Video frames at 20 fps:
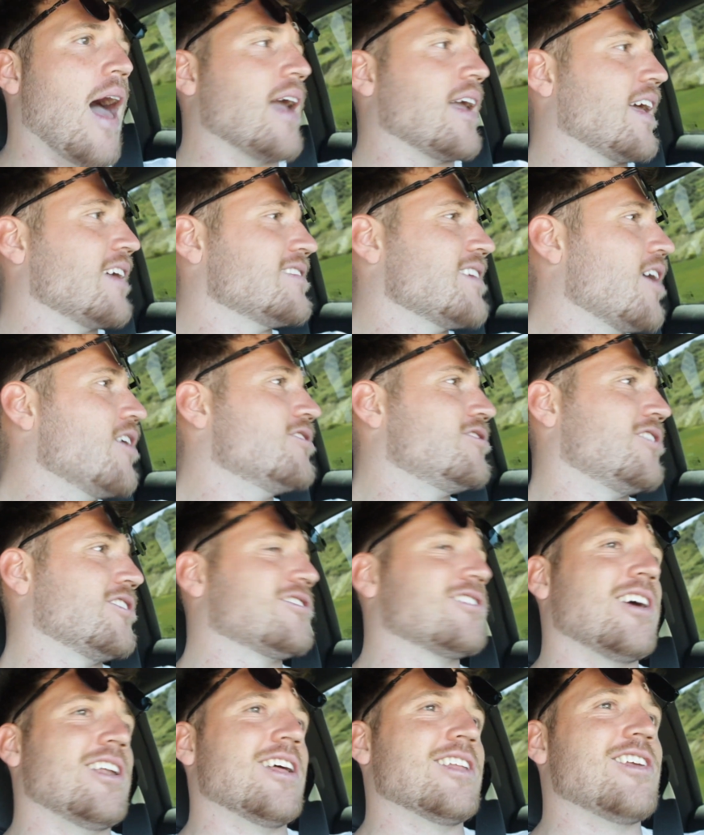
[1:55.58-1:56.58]
I guess I was
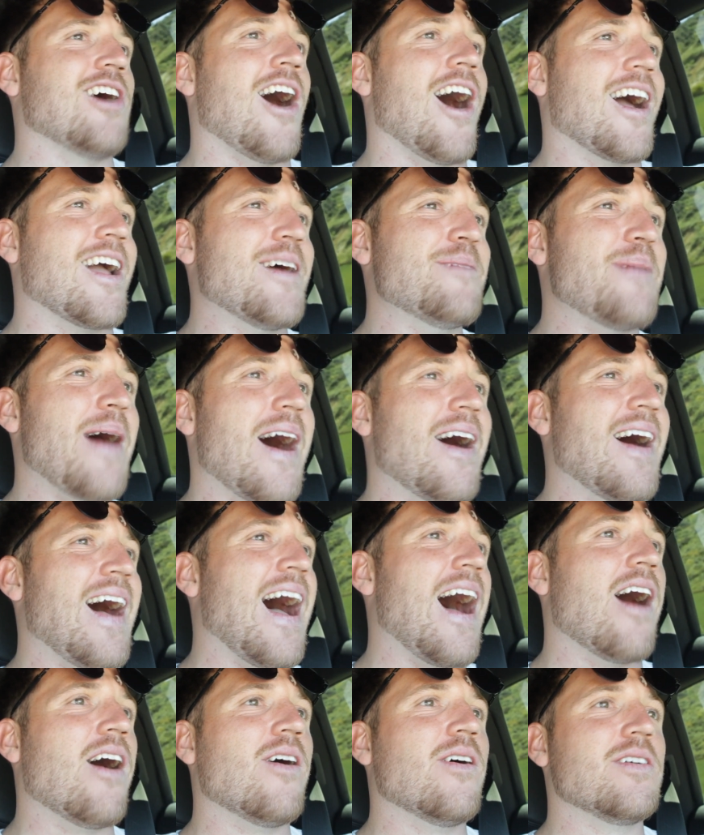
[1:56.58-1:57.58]
just gonna talk about
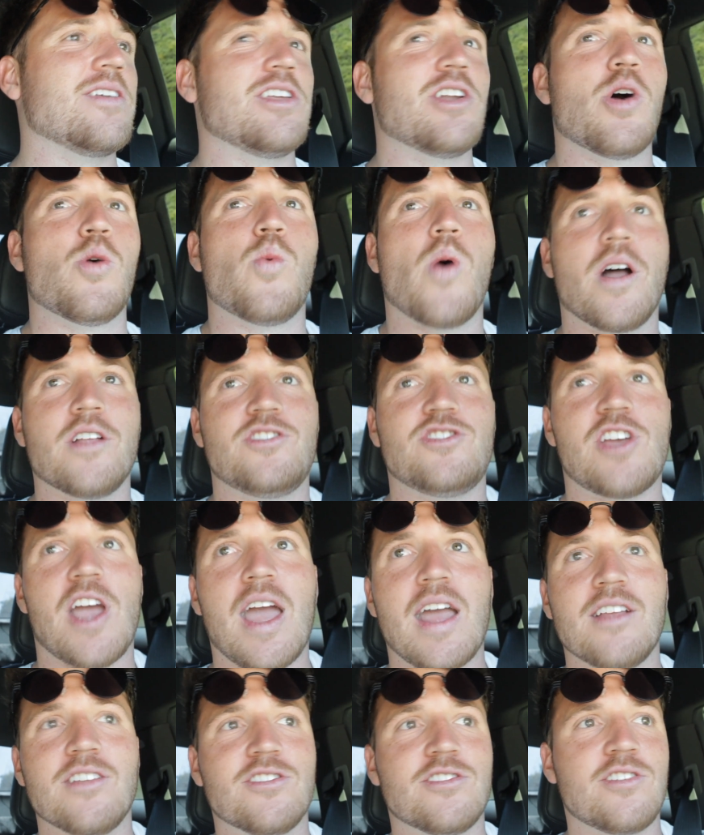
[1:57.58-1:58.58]
how, you know, what
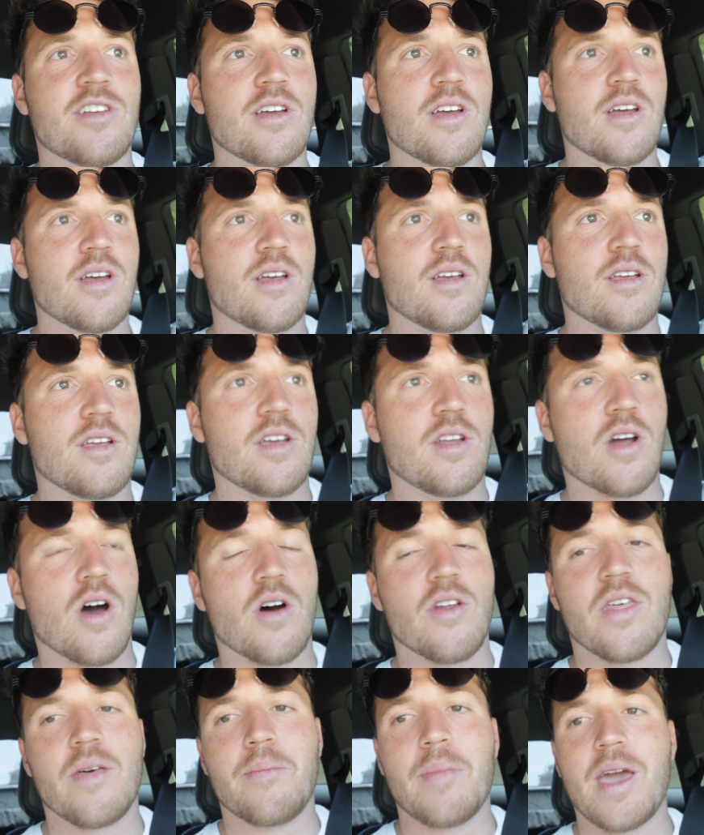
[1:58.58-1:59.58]
changed, you
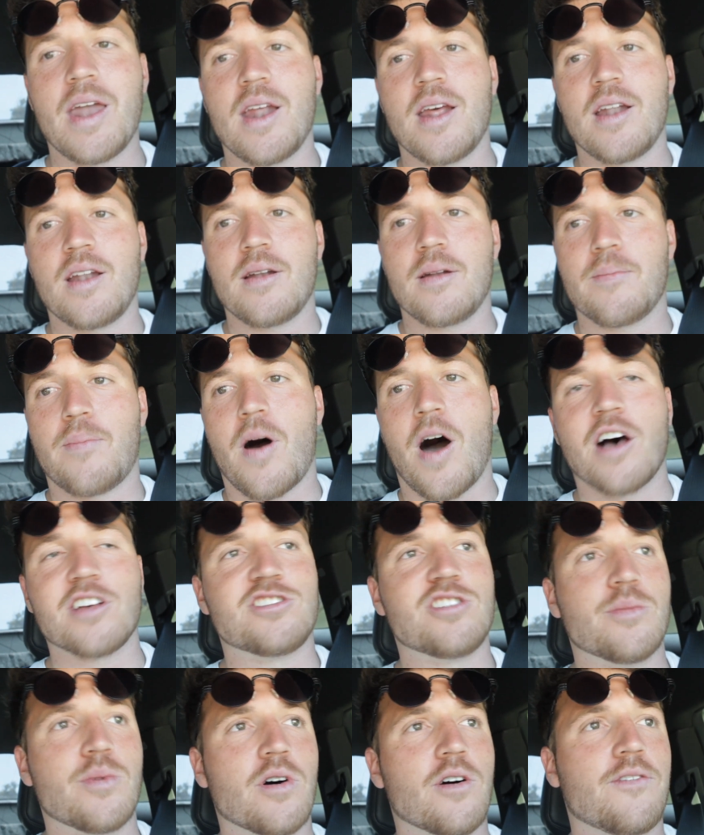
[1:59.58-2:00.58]
know, that made it
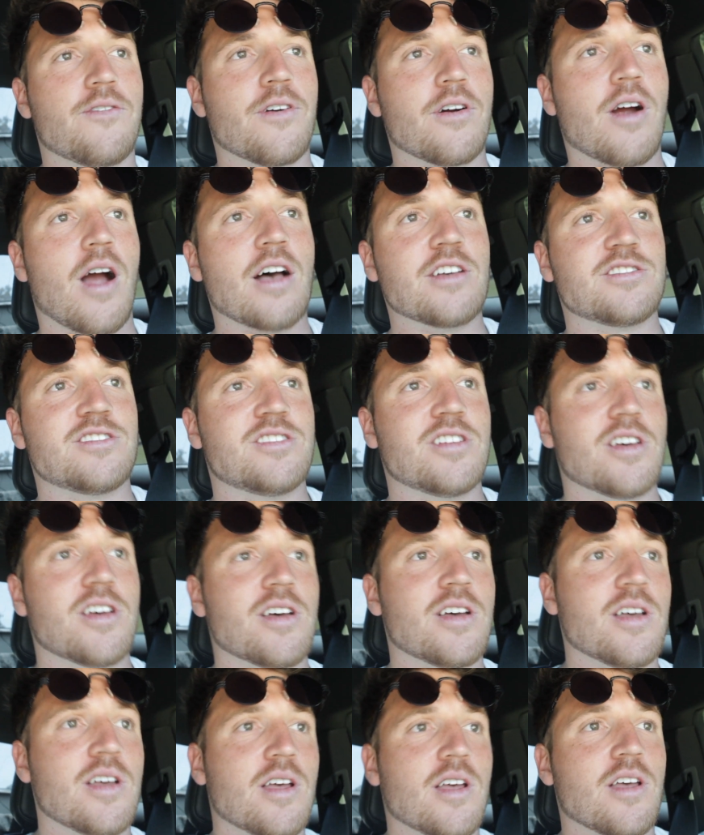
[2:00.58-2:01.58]
possible for us
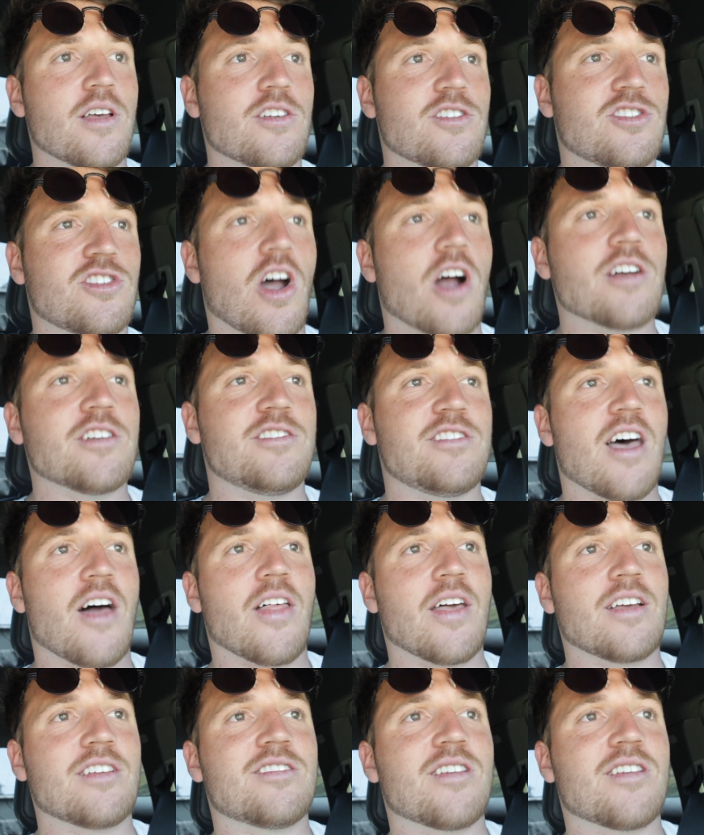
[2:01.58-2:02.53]
to start selling